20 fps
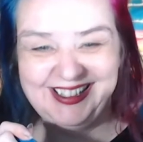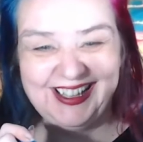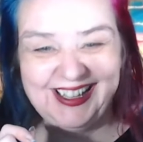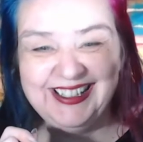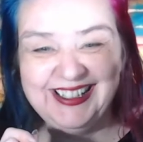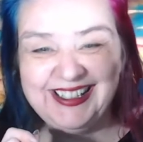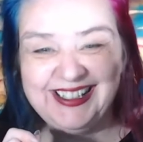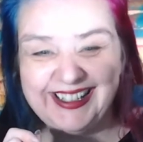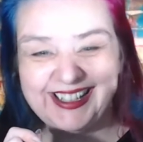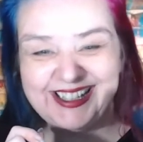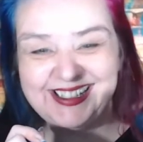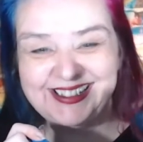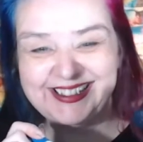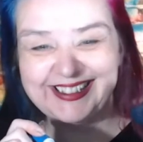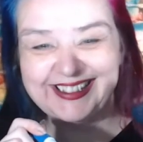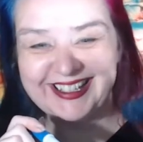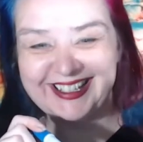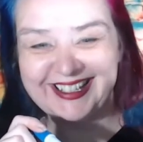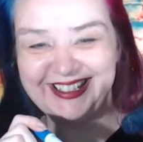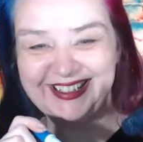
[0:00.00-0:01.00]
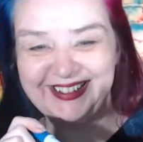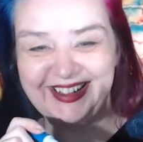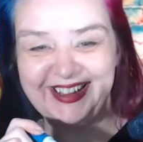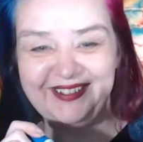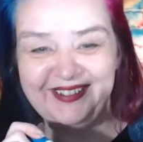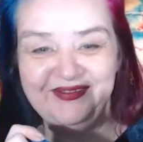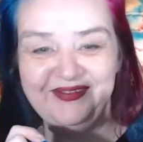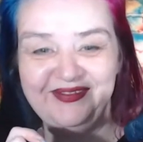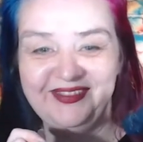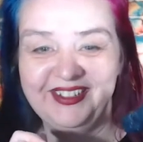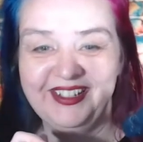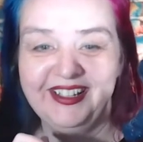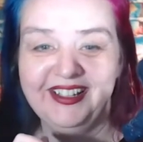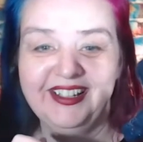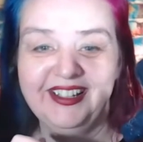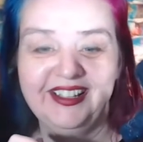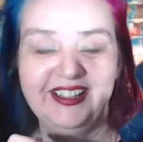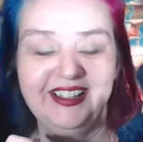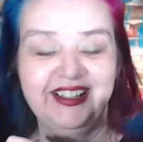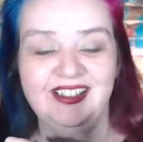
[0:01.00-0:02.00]
that looks cute. I'm
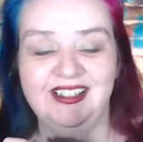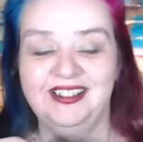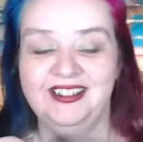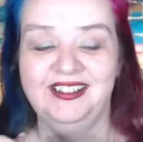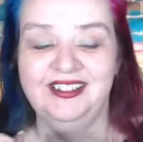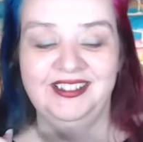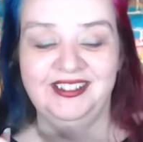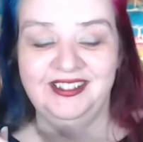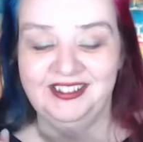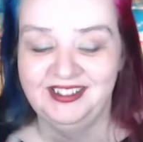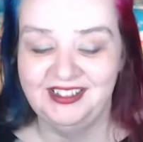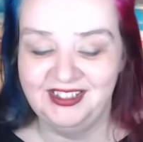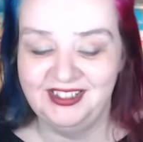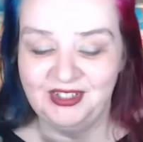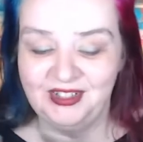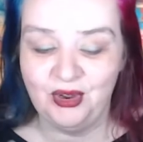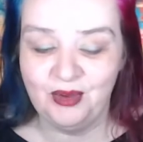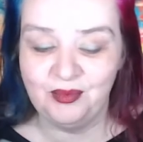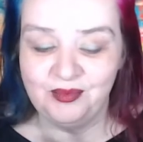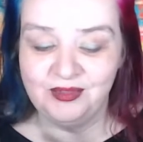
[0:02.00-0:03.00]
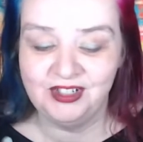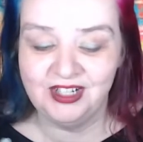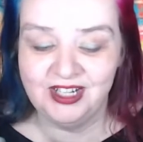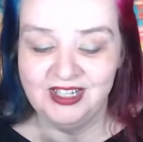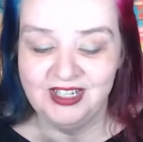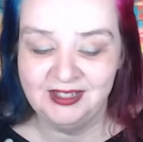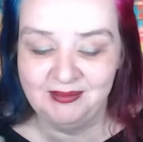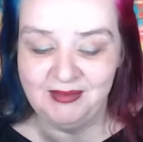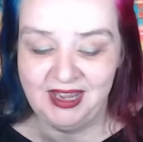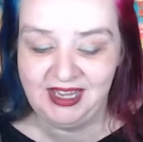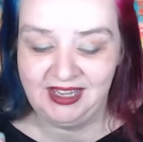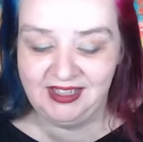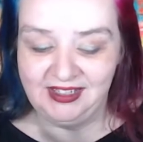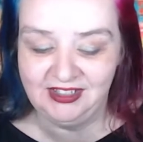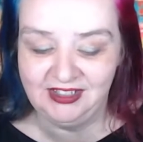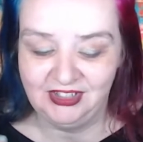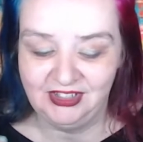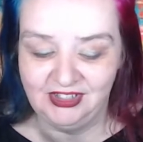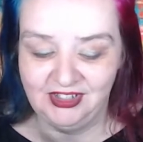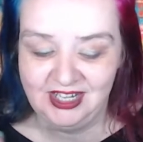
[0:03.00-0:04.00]
stop trying to make it
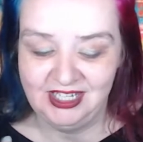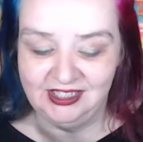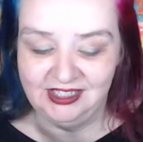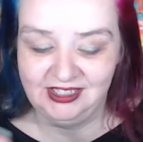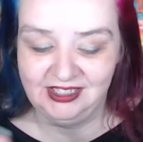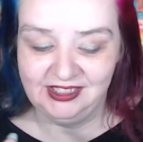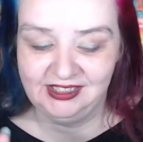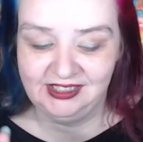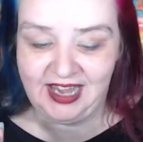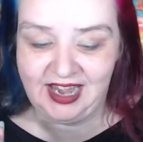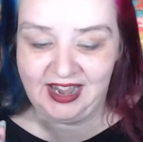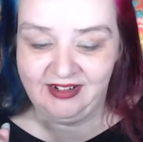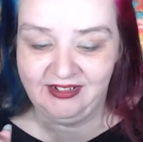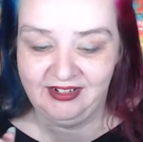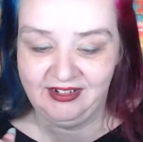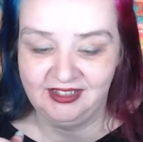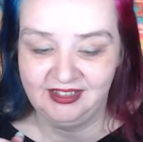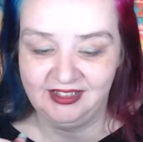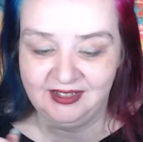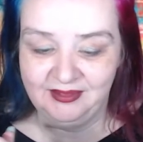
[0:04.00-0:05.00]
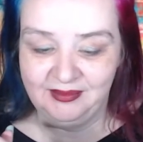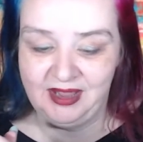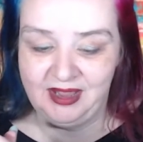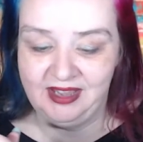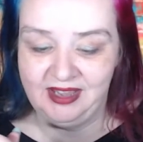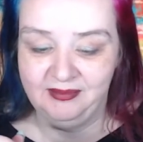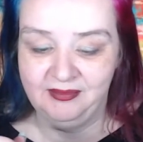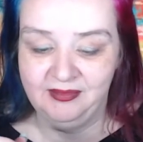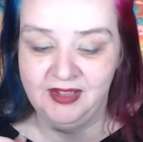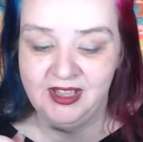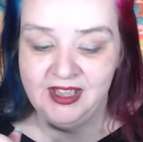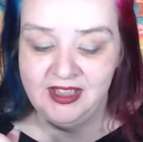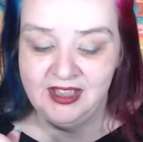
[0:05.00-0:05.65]
a strange little character, Pam,